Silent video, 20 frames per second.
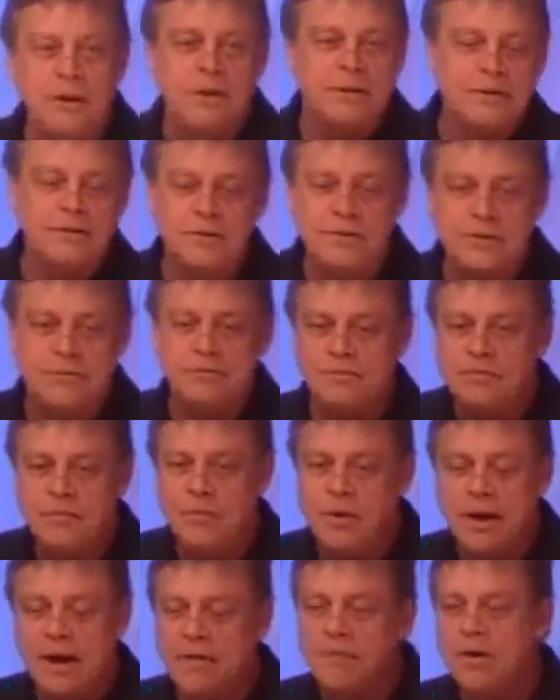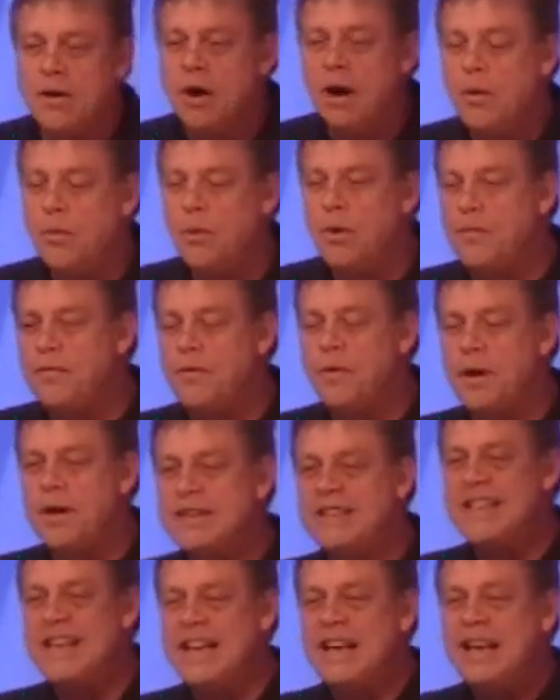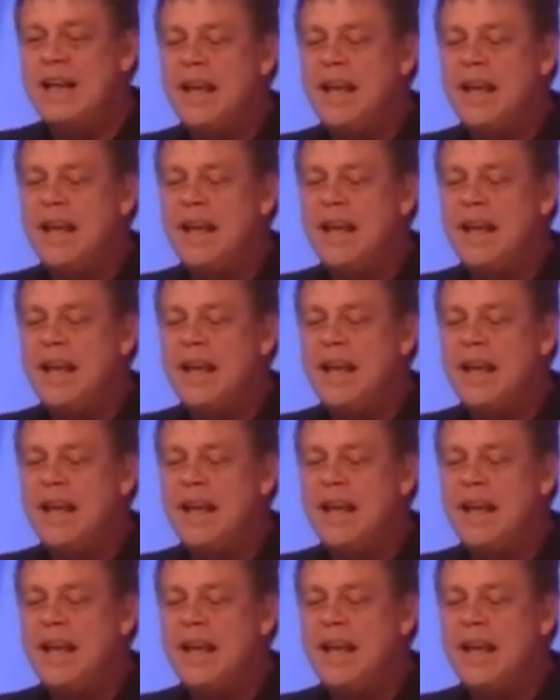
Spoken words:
or whatever our word for it is.